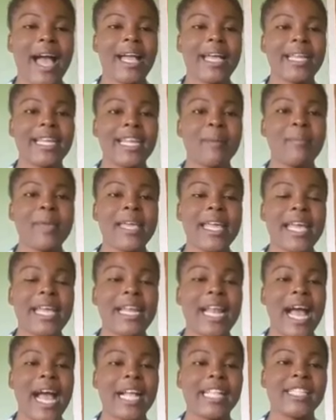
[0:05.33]
Academic
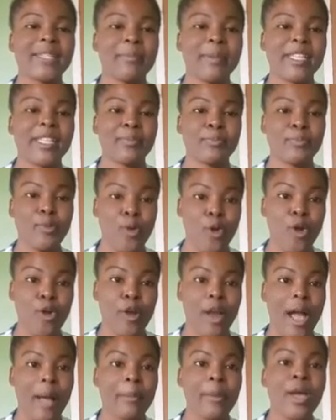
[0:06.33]
Enhancement
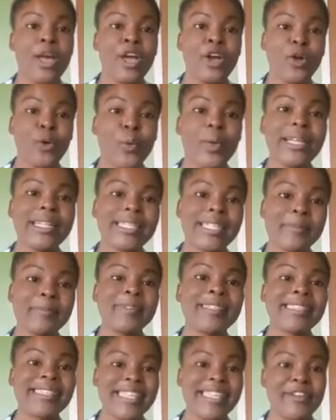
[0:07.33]
Program Quick Tips
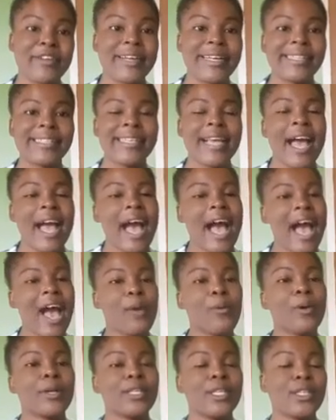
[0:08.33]
series, I
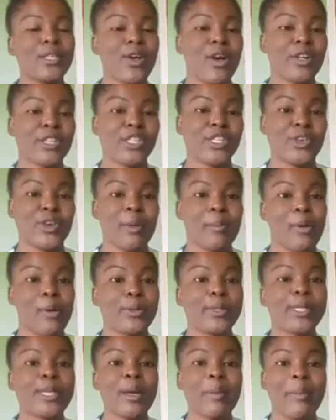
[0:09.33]
want to talk to you about
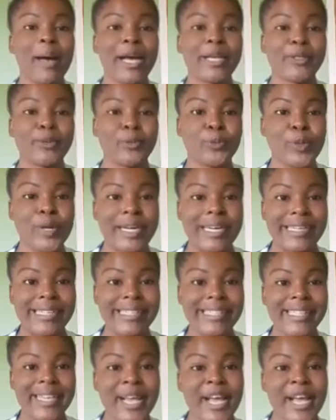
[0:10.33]
command words.